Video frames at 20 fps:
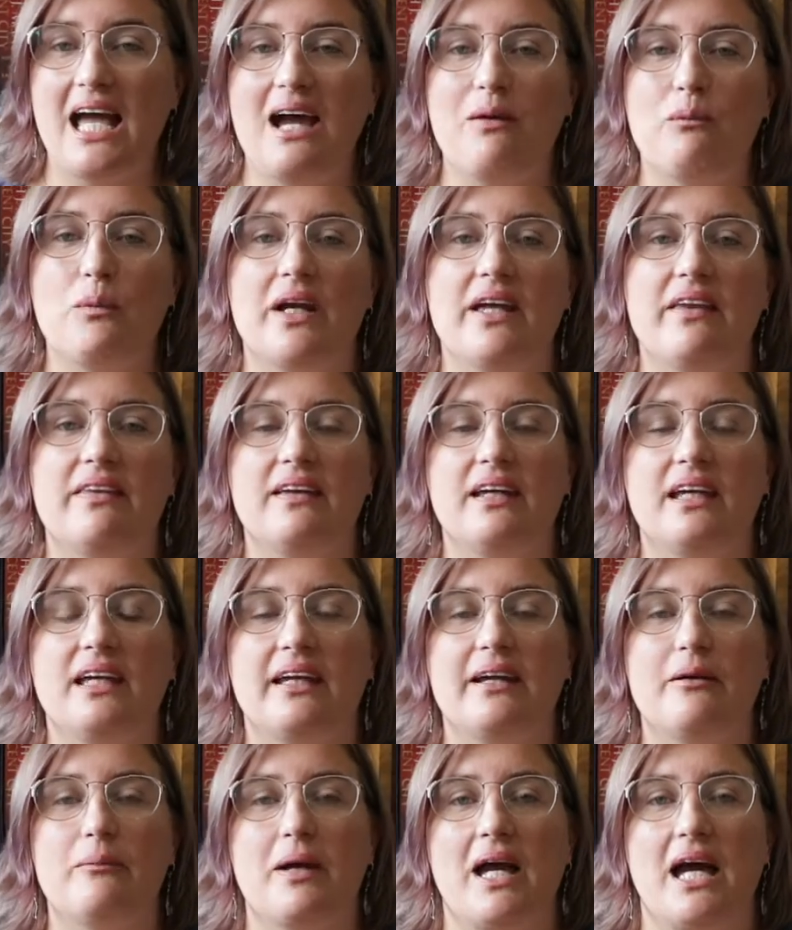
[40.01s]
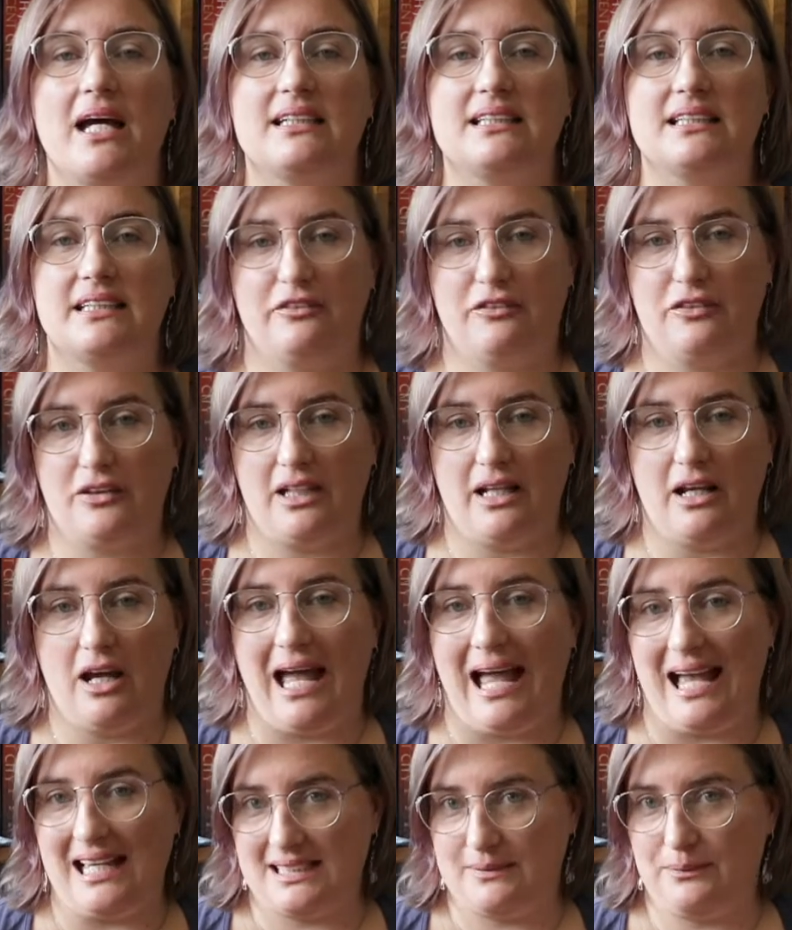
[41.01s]
and we're thinking about different
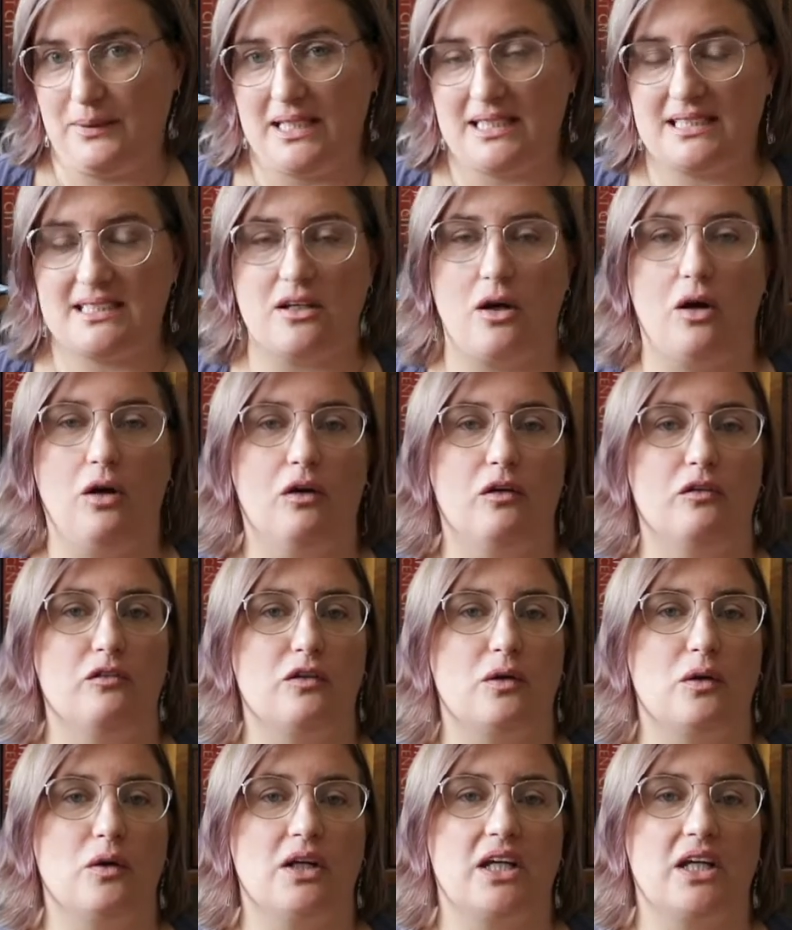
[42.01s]
aspects of